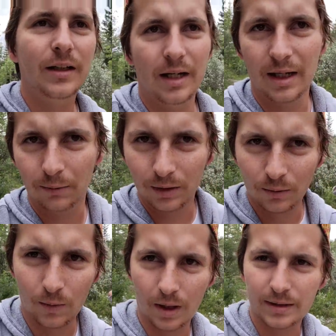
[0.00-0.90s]
Okay, now we're going
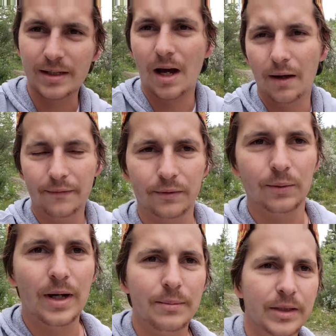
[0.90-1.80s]
to walk the other
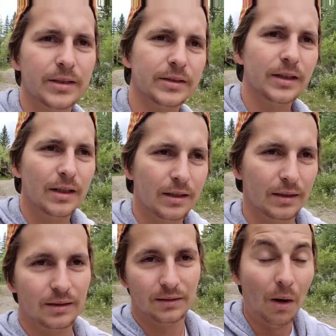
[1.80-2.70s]
way because
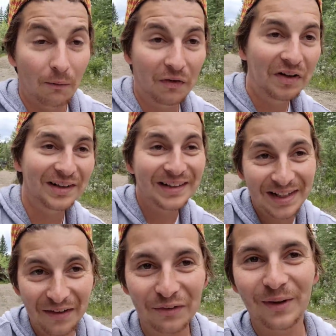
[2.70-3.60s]
hopefully
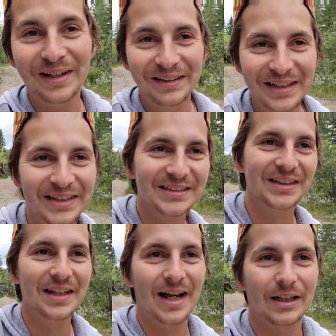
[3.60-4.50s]
the other way leads
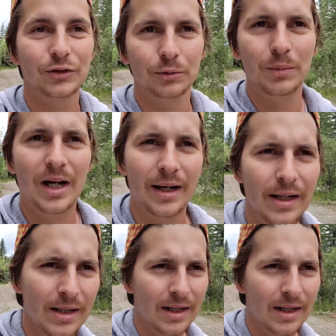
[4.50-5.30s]
to the actual mine.